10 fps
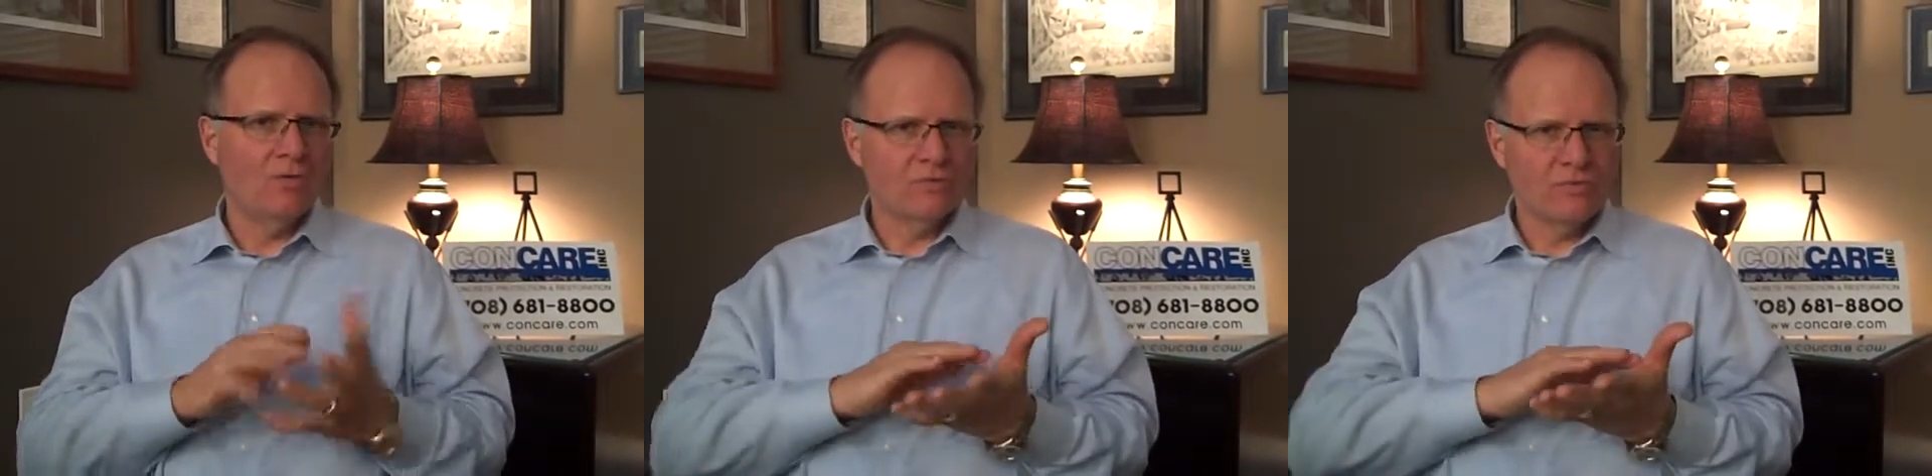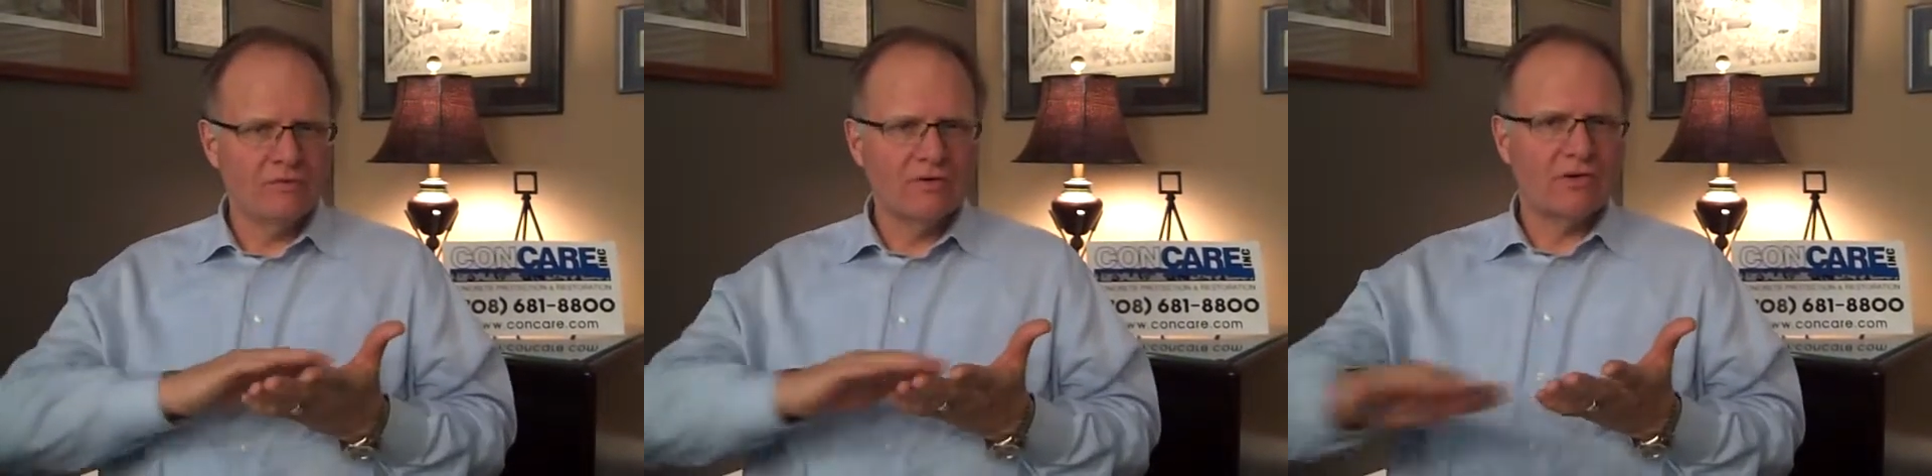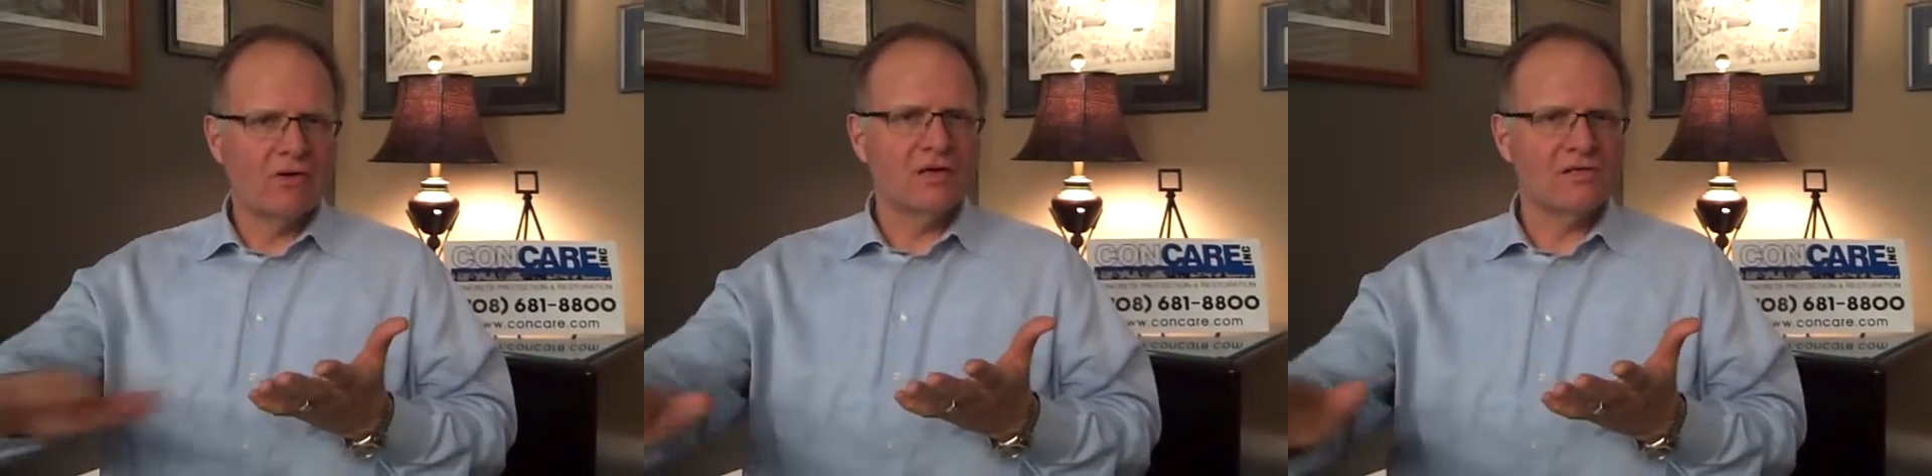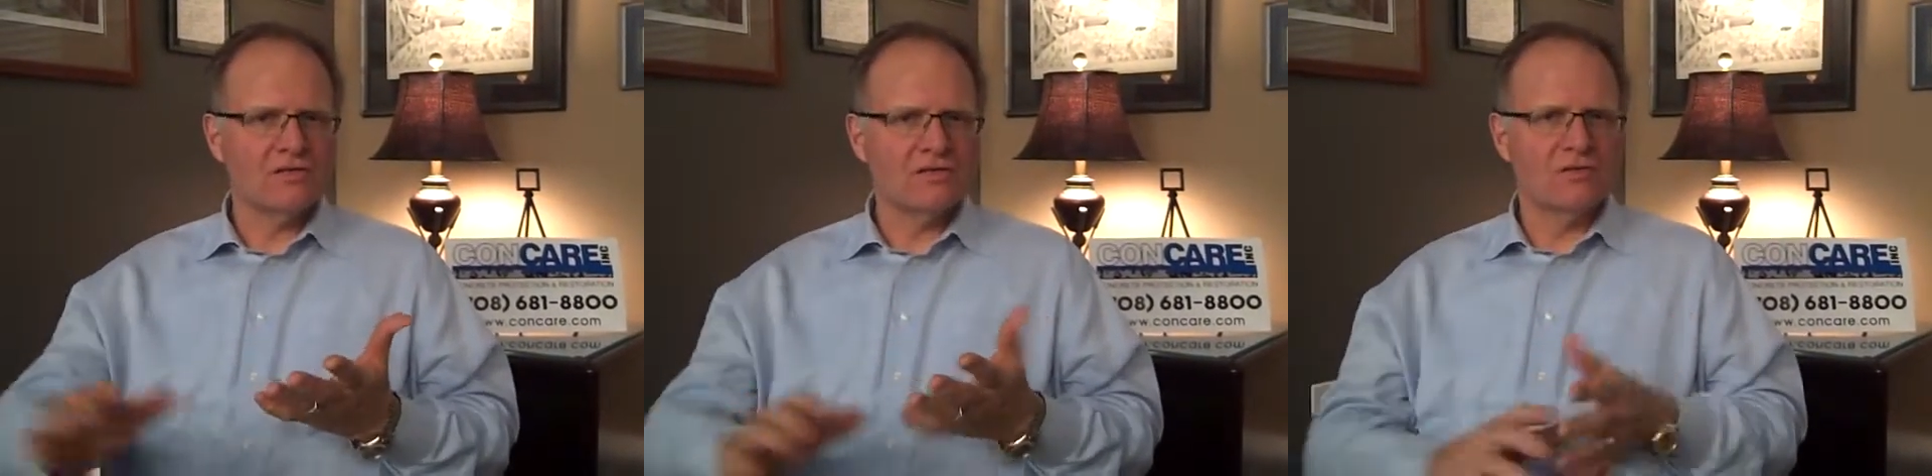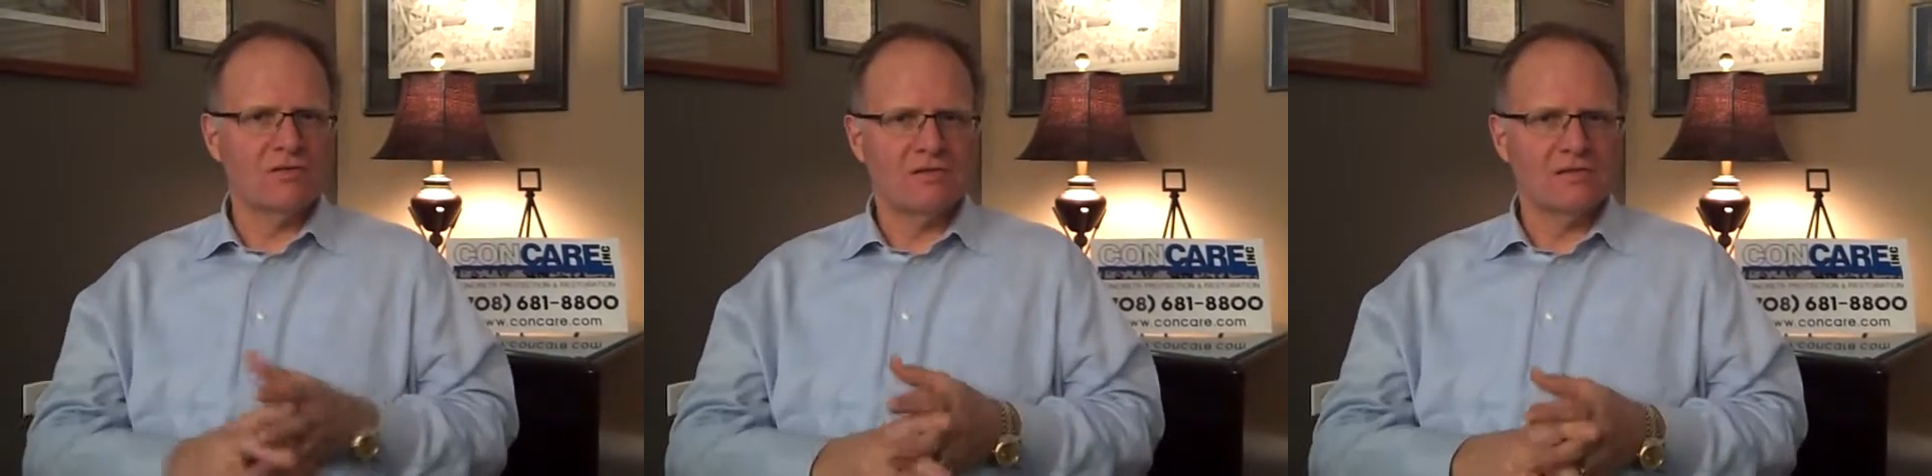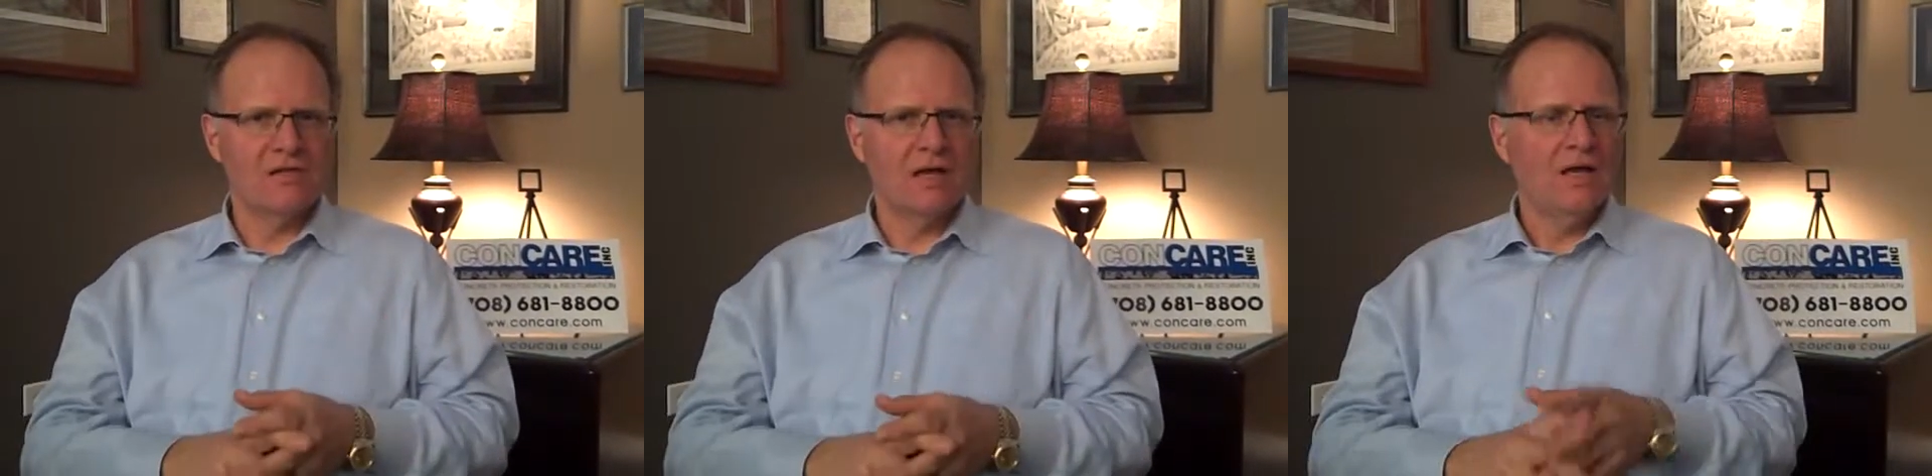driven across the surface.